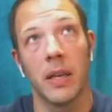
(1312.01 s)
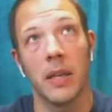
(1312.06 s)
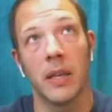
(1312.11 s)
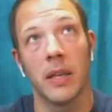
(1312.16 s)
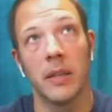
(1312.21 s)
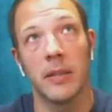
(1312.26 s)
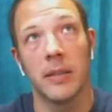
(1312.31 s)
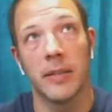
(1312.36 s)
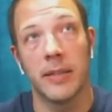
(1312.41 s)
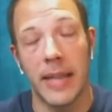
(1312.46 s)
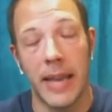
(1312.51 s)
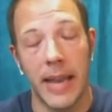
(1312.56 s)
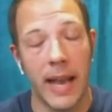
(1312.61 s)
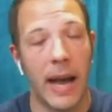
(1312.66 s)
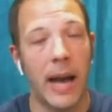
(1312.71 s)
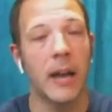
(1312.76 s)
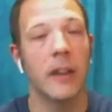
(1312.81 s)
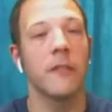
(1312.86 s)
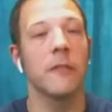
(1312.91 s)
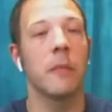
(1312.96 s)
stay
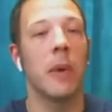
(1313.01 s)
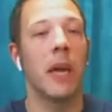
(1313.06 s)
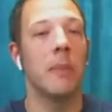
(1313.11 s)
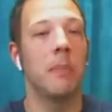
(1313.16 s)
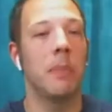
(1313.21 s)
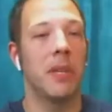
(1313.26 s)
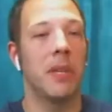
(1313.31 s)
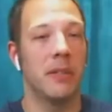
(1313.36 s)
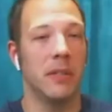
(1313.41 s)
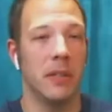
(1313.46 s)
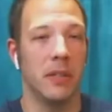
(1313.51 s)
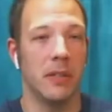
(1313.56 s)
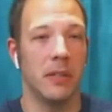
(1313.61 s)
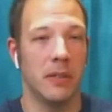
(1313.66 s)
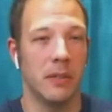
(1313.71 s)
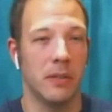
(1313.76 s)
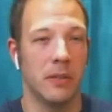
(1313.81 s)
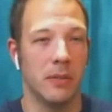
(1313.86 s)
out of my business,